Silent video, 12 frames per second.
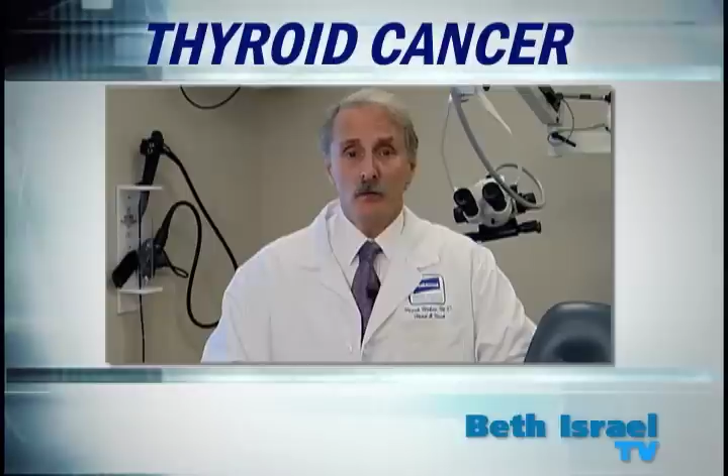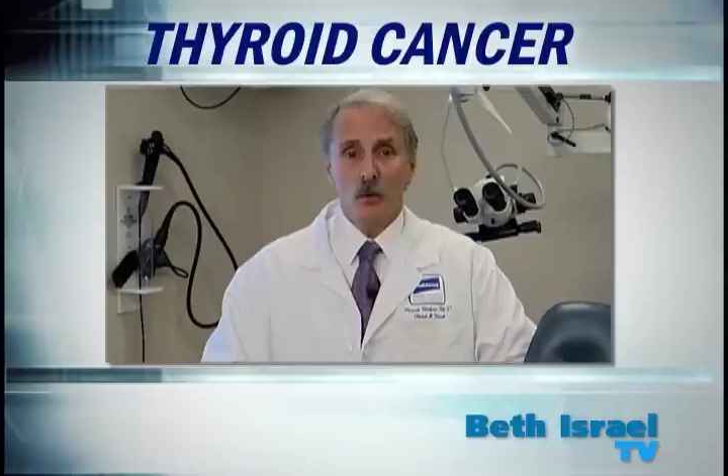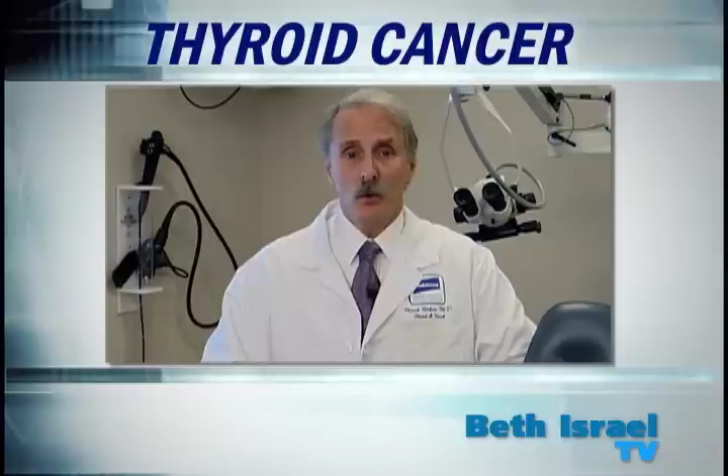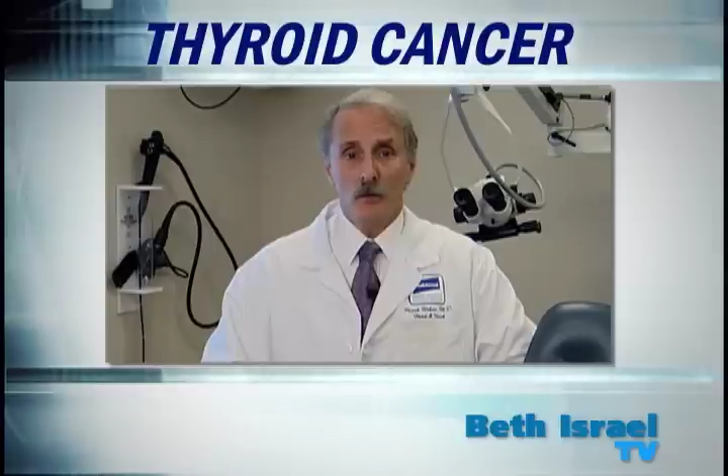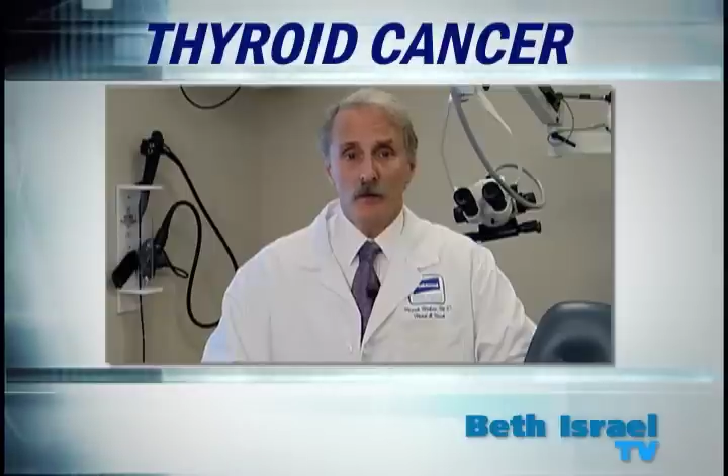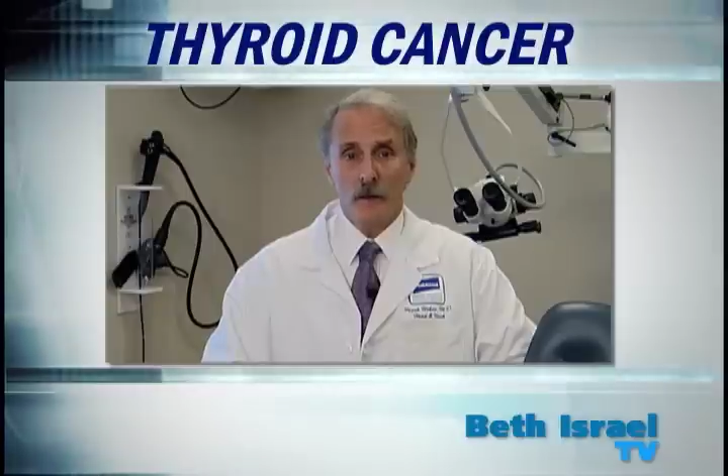
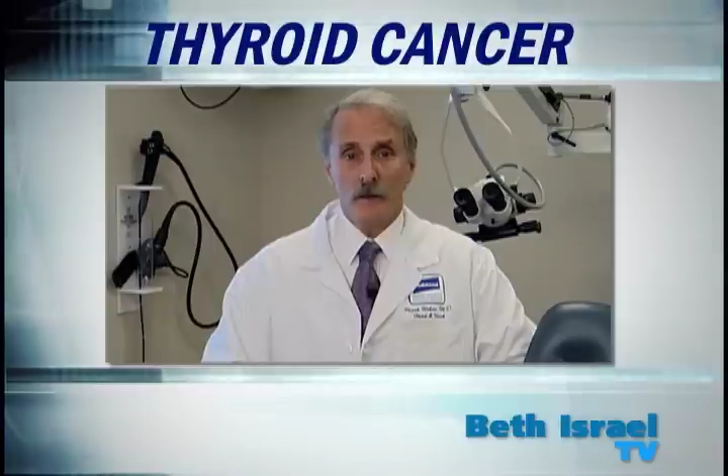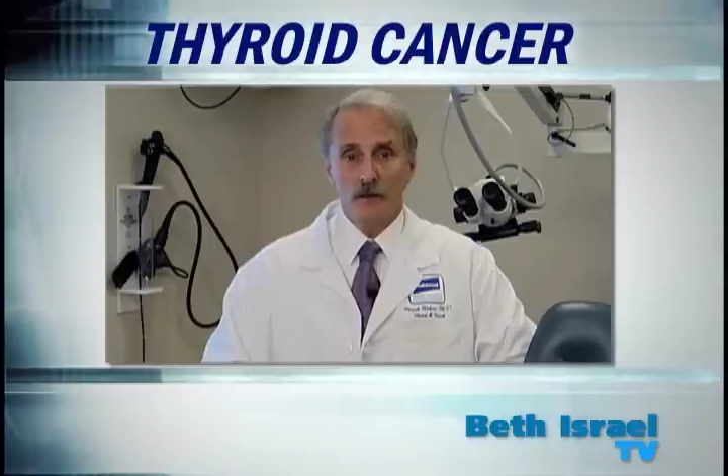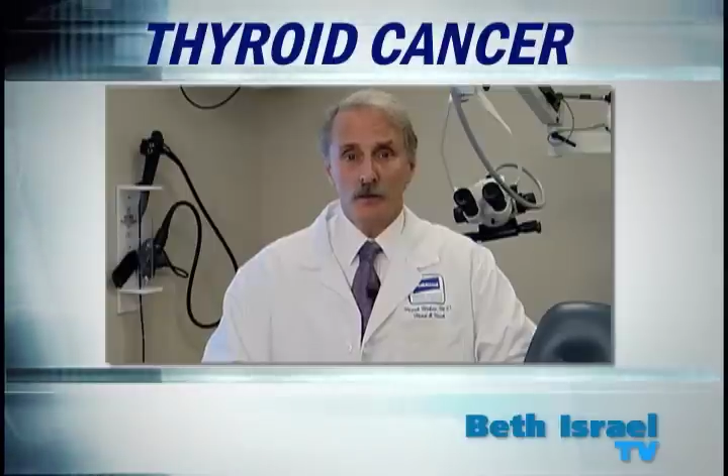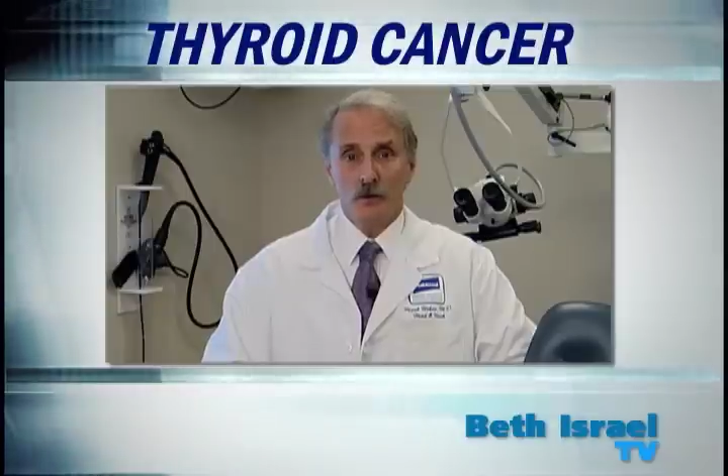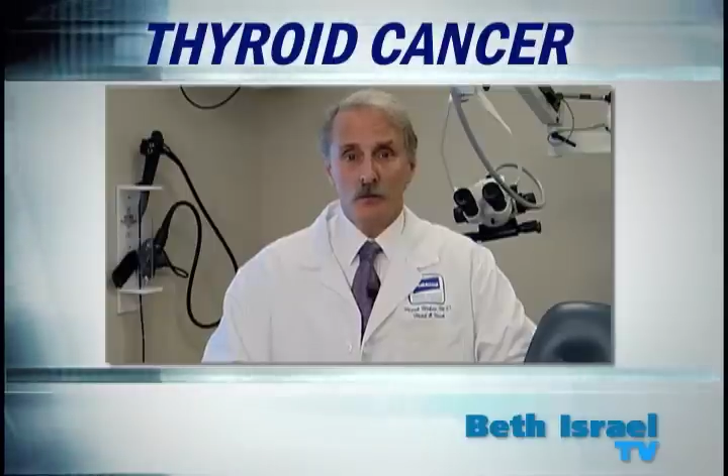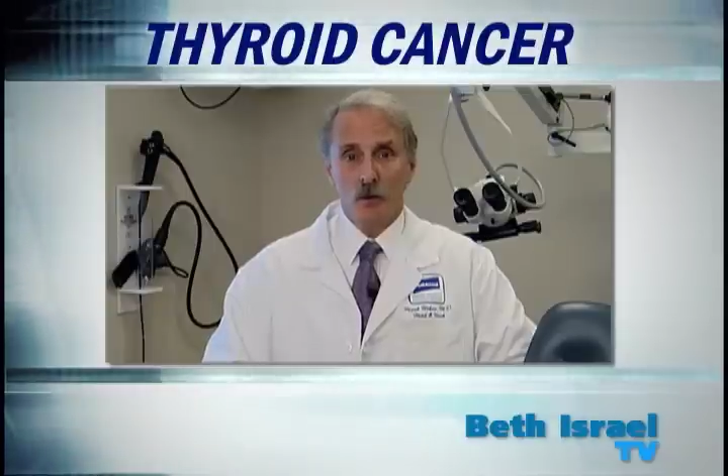more about the
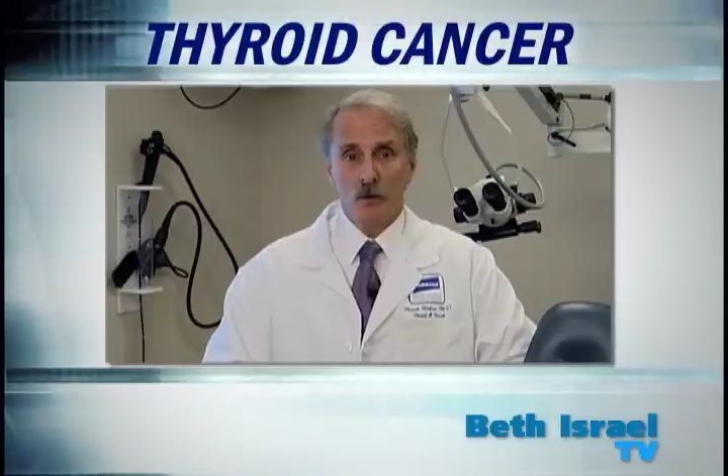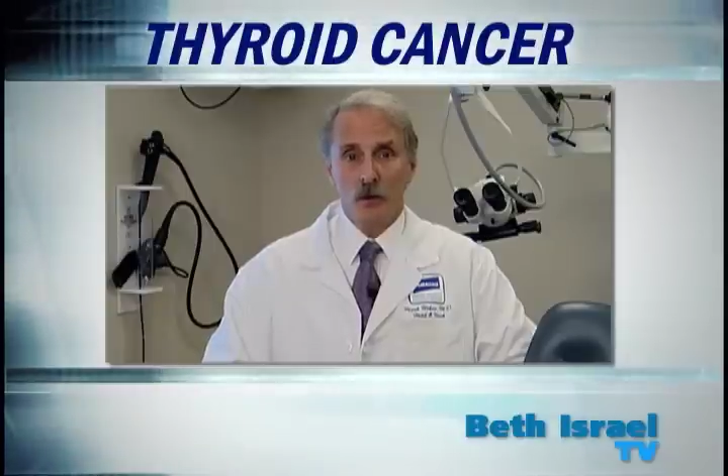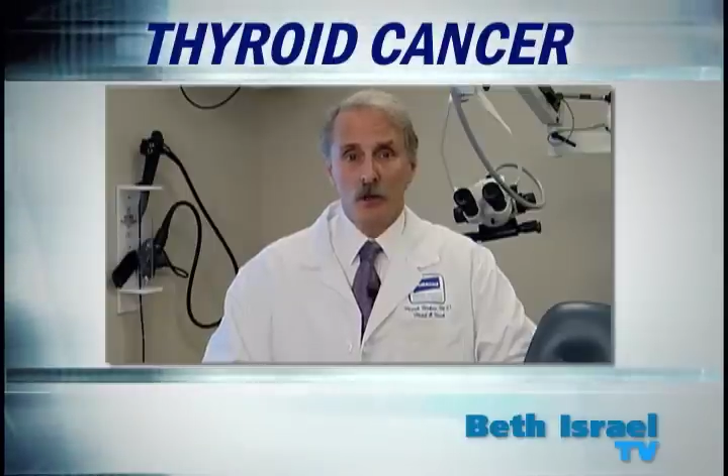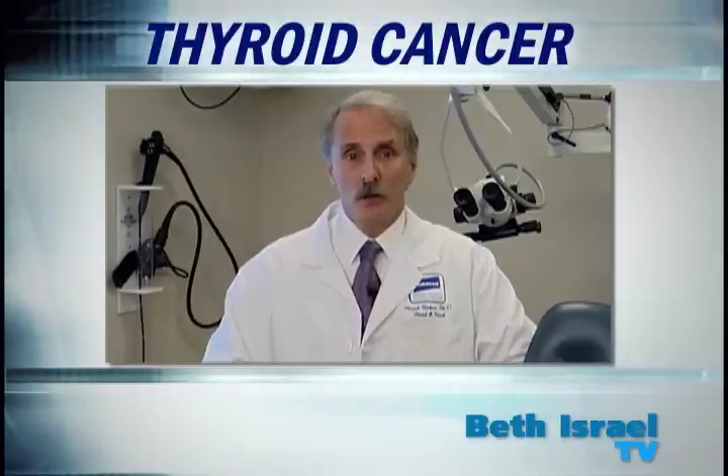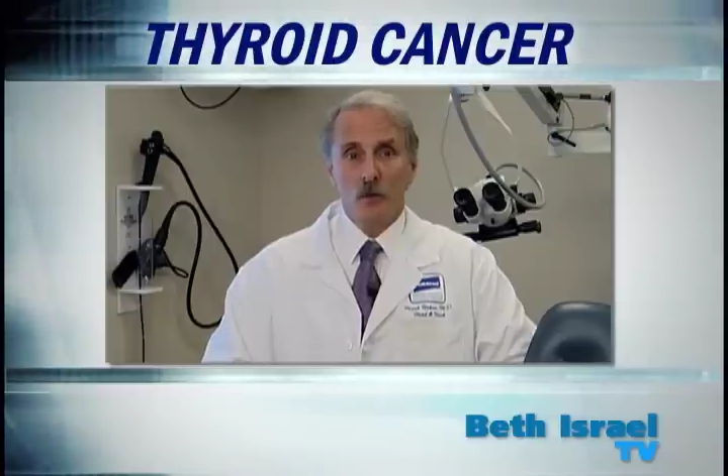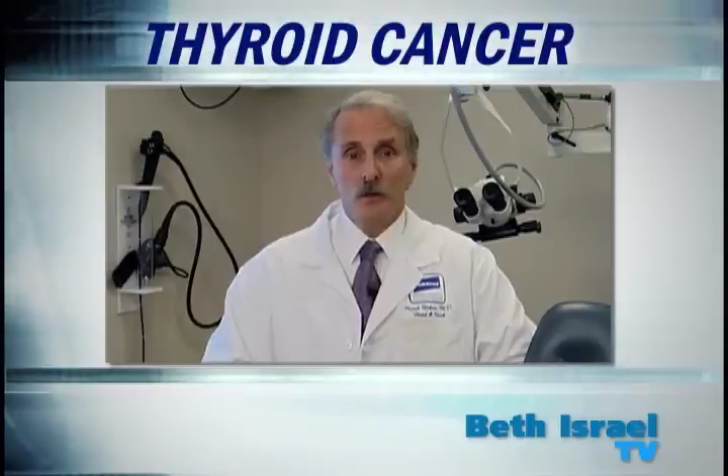tumor,
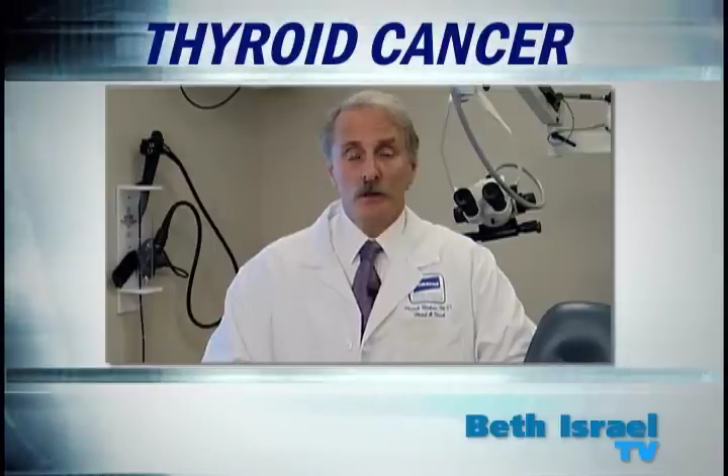we